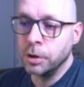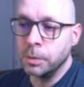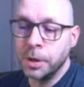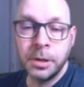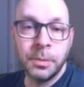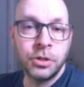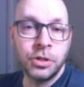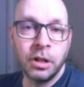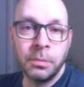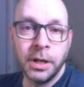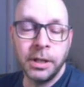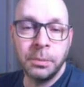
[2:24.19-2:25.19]
pretty much all
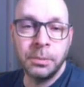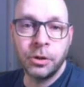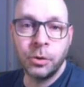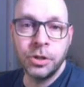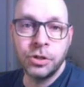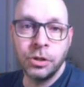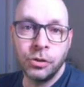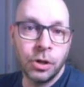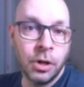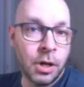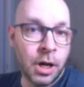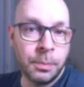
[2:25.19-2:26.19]
of my demonstrations
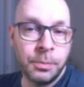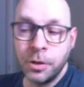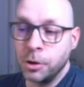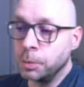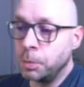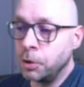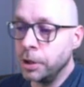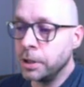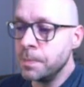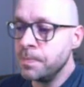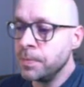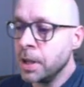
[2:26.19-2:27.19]
up to this point.
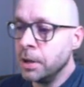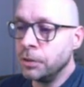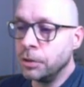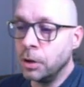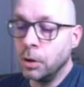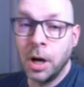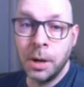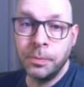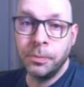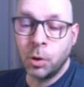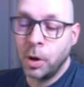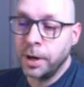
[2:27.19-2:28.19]
So I'm
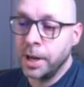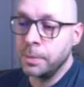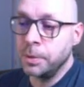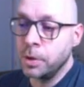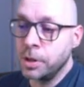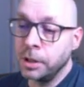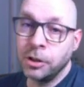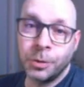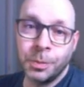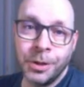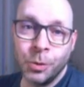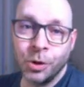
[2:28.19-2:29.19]
quite happy with it. It's
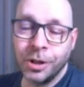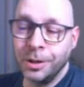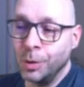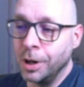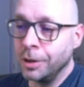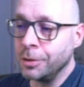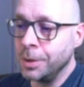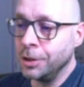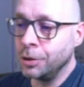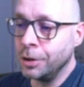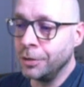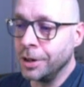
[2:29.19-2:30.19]
been working well for me
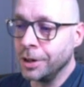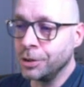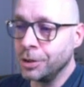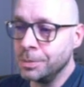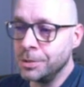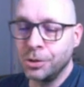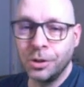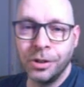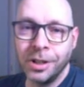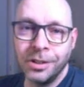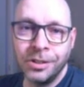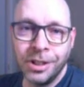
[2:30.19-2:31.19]
so far, so I'm just going to
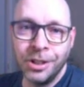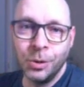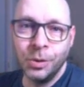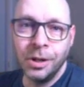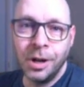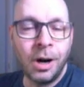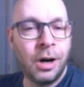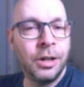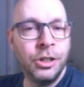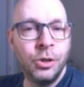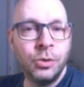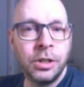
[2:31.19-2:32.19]
continue
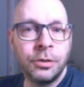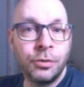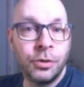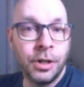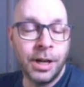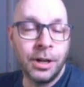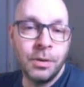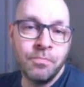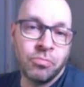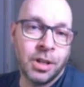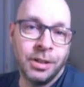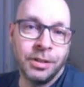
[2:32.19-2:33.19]
on using it for now
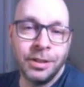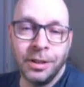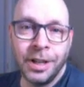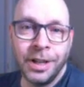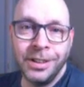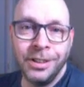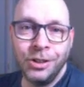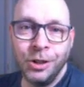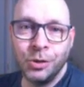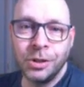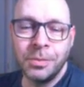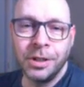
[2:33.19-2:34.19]
until I need to
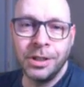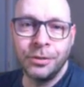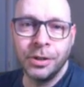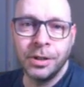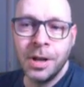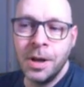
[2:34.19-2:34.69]
use something different.